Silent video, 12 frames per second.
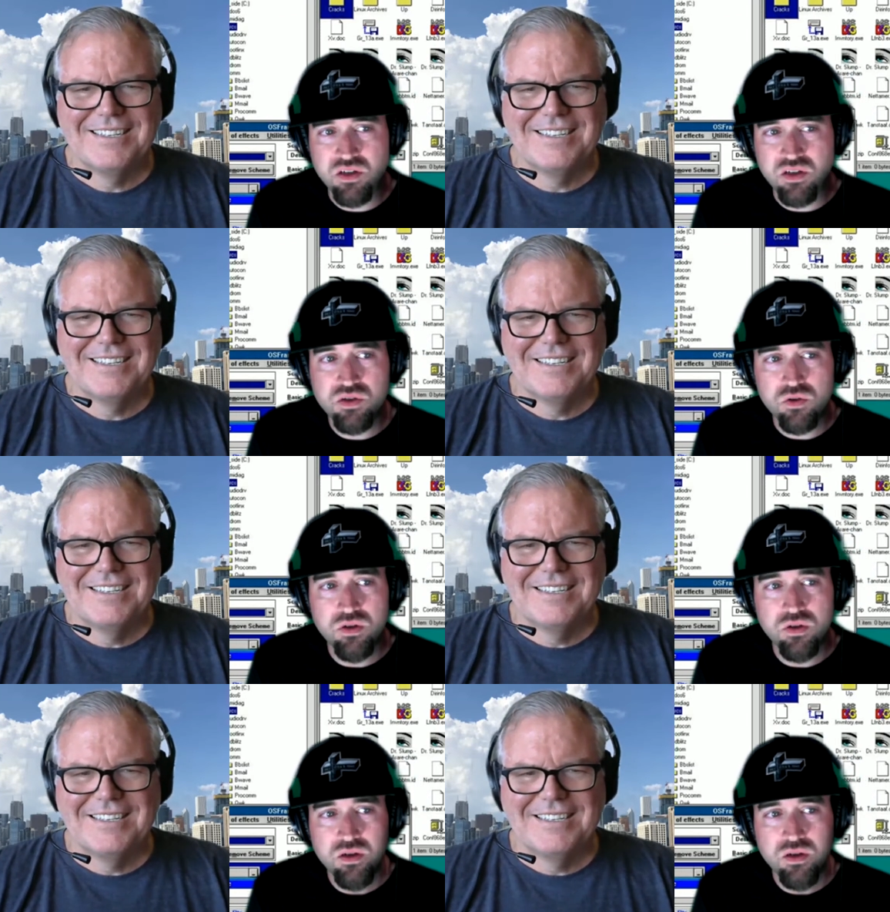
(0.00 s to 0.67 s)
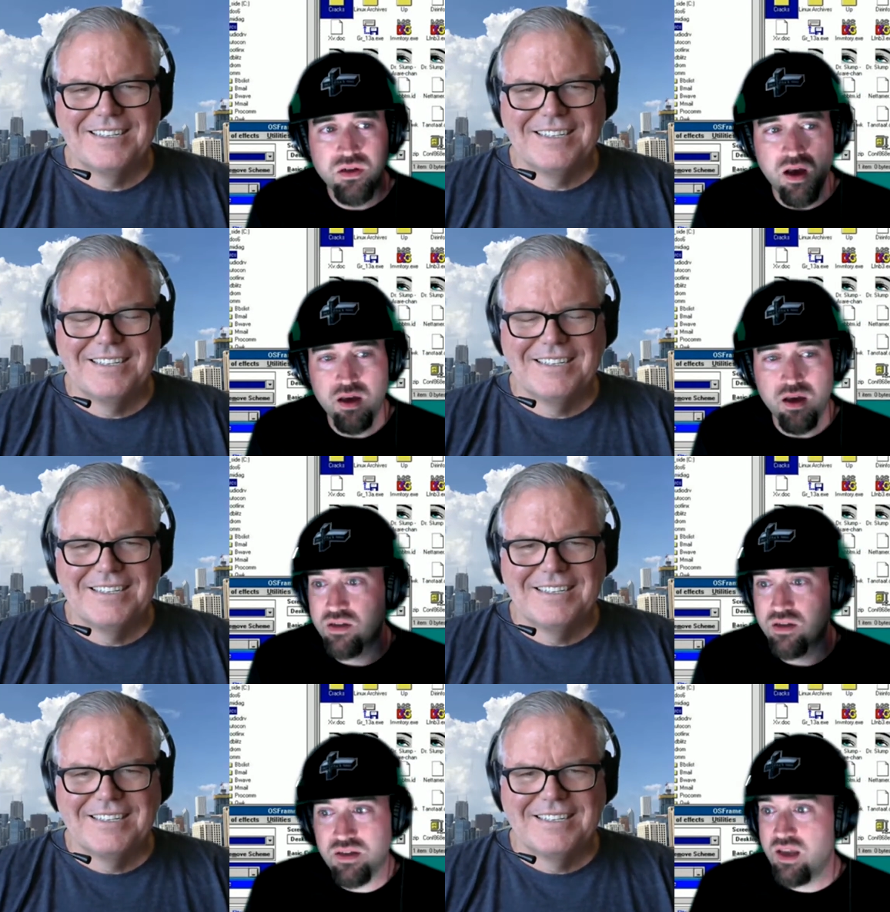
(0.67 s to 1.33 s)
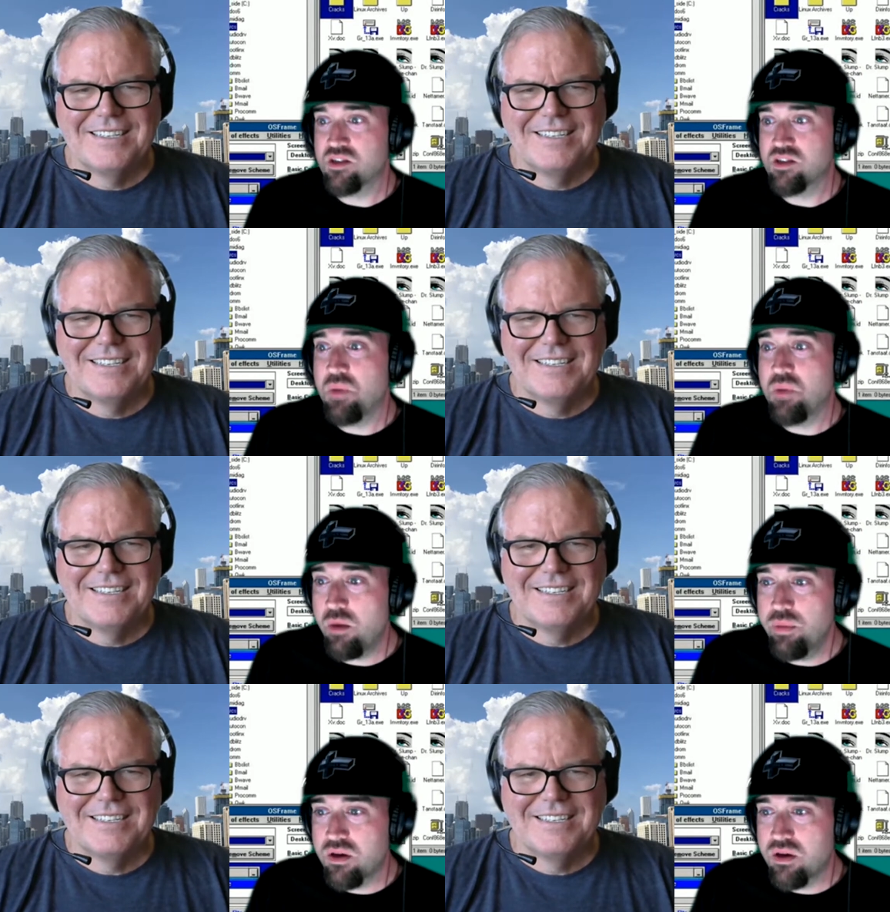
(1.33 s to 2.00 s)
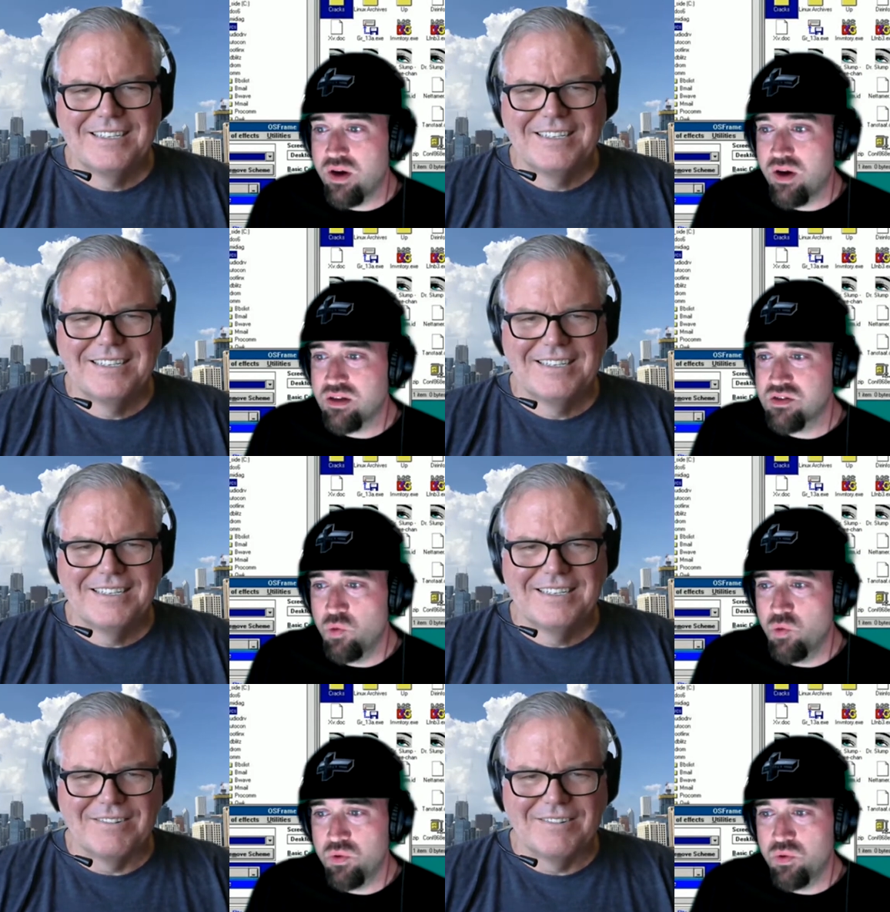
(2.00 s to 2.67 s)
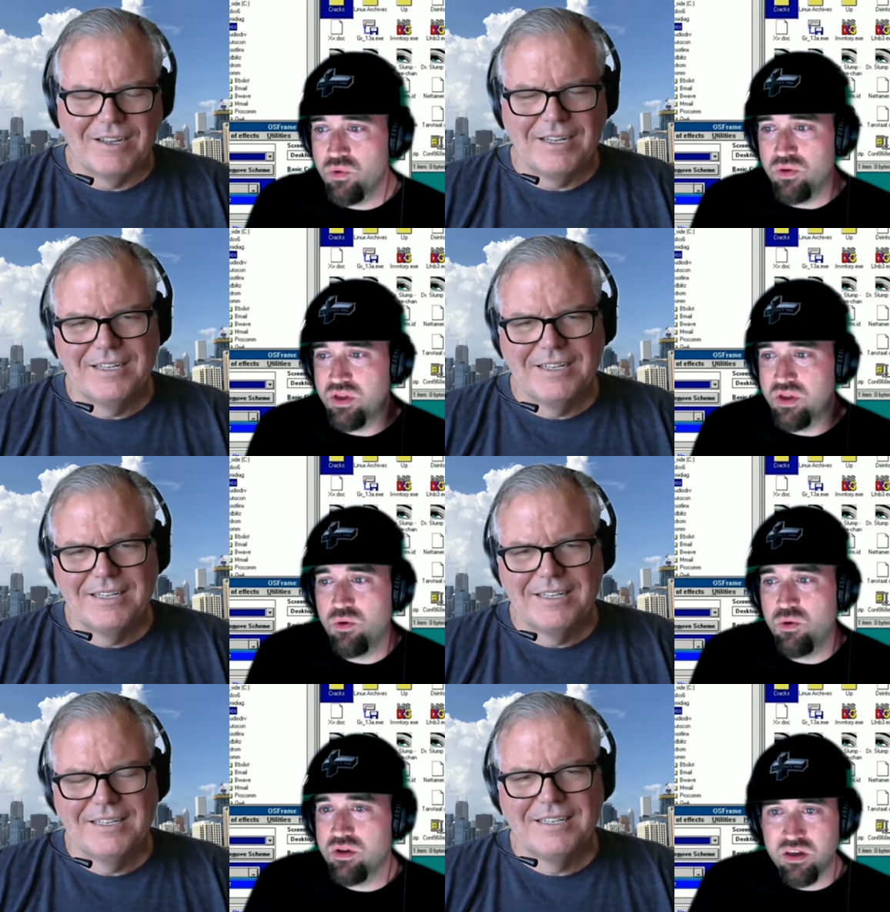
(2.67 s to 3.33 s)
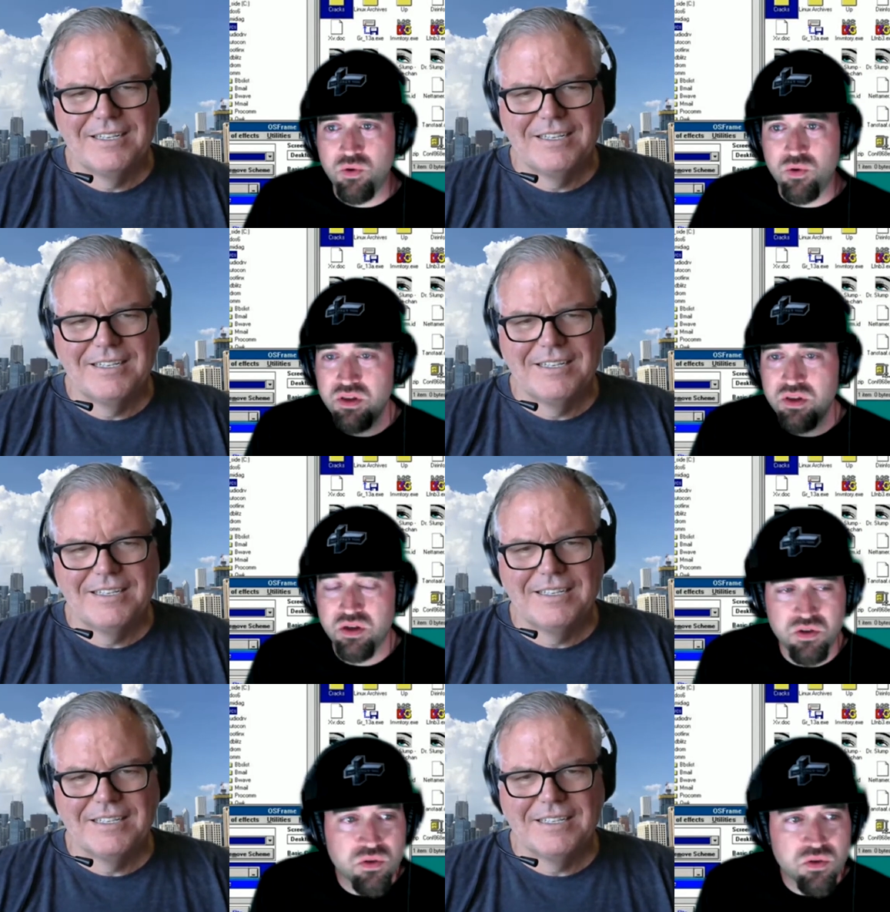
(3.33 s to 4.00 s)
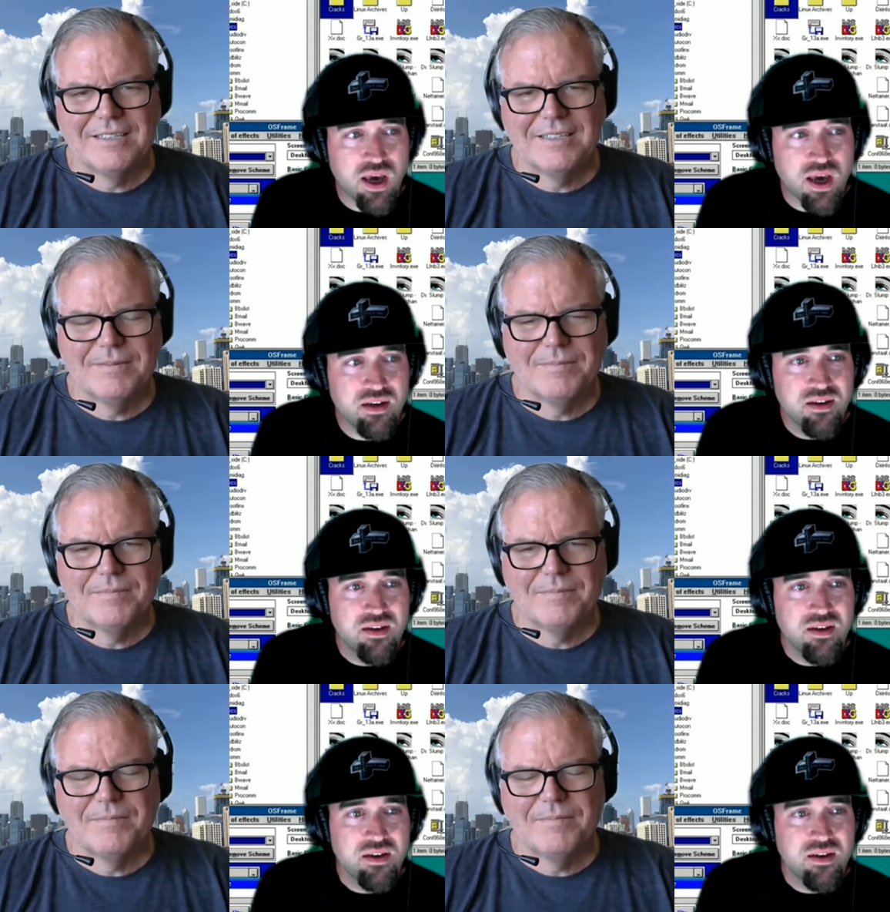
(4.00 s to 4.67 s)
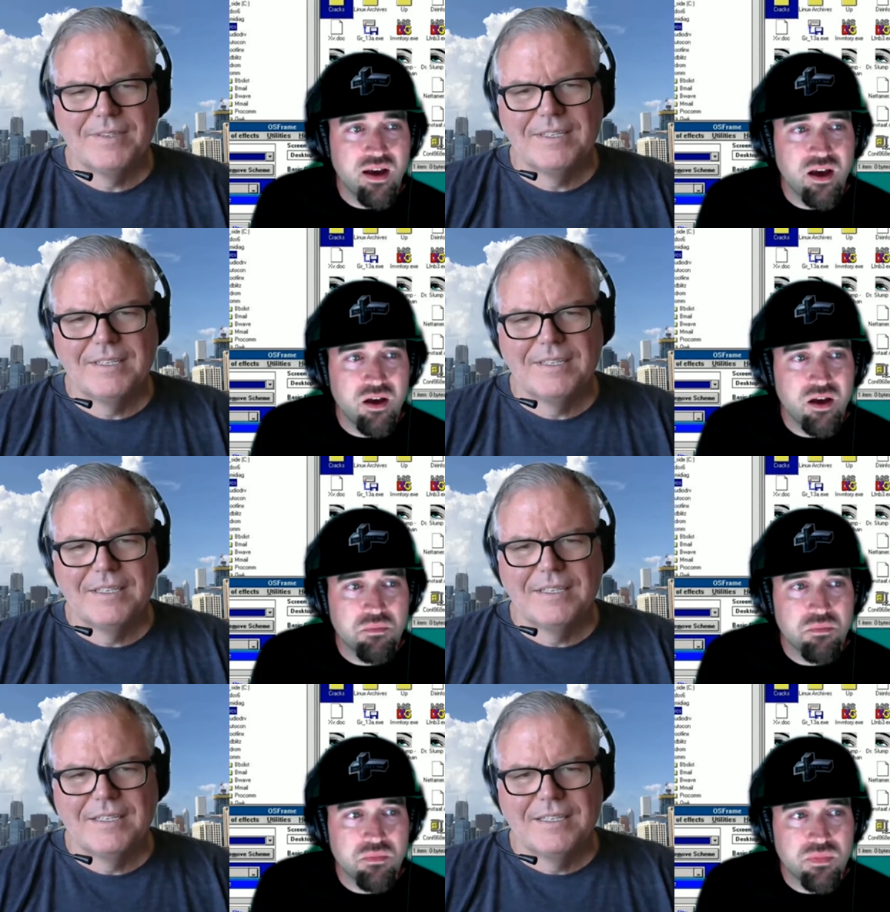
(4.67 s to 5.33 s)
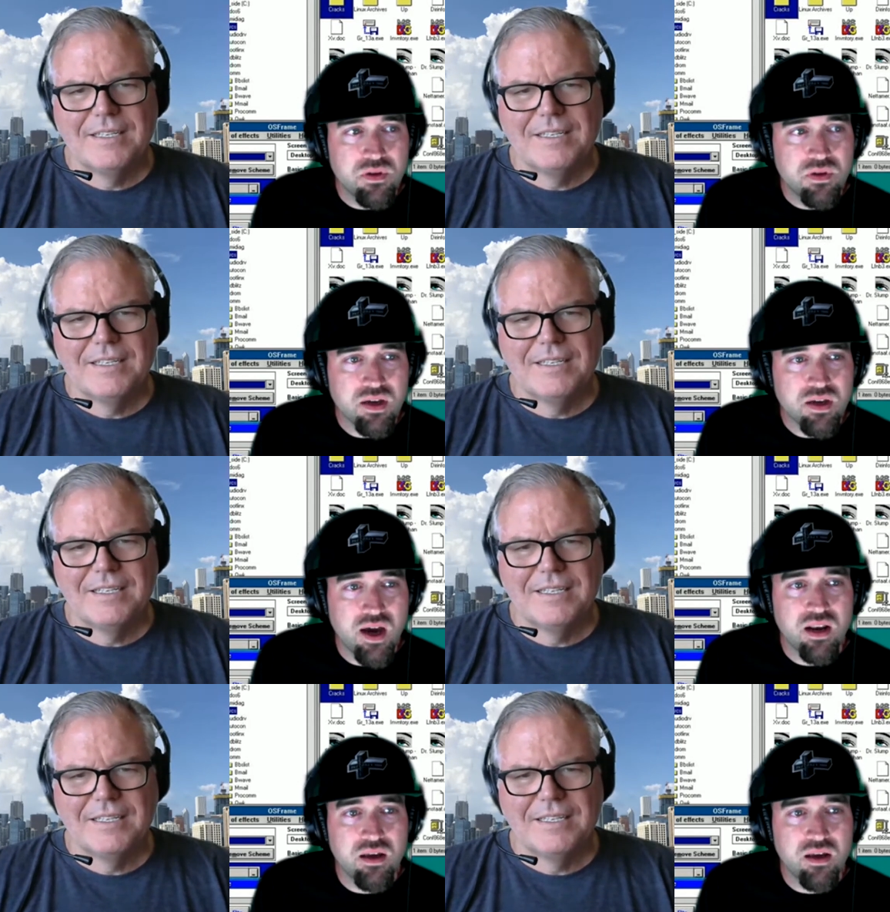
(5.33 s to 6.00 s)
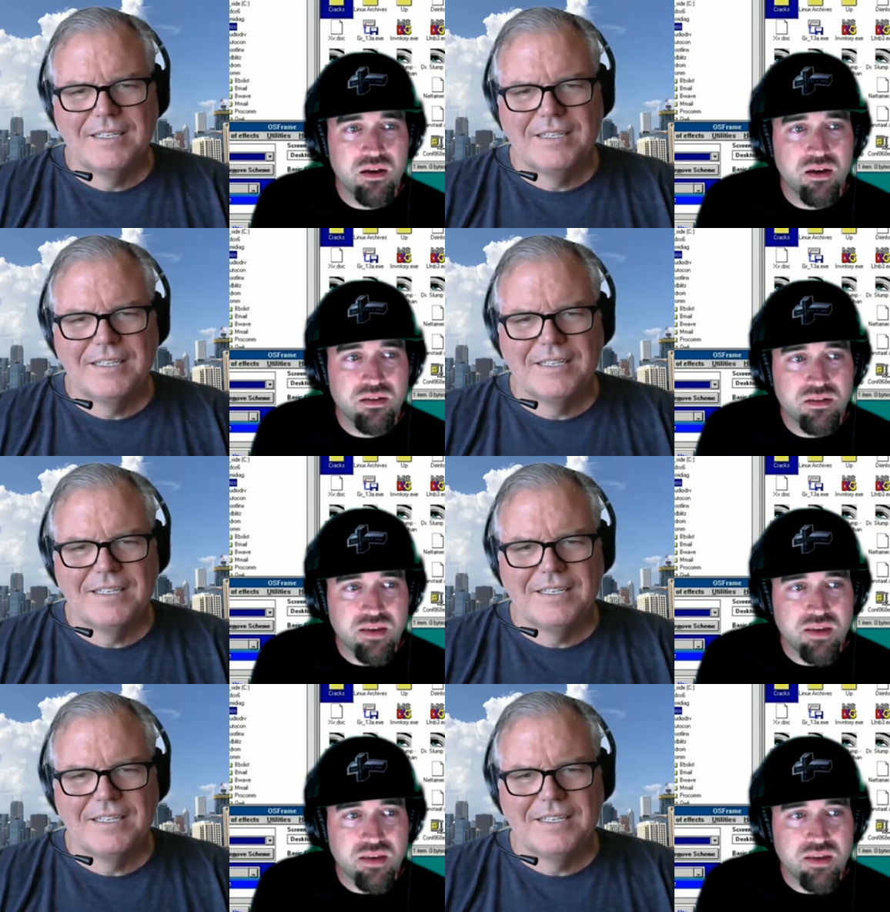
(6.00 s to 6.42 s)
Speaker 1: an issue, because, uh, again, it's public, right? It's an open world. Anyone can go in there and do that. Um, it kind of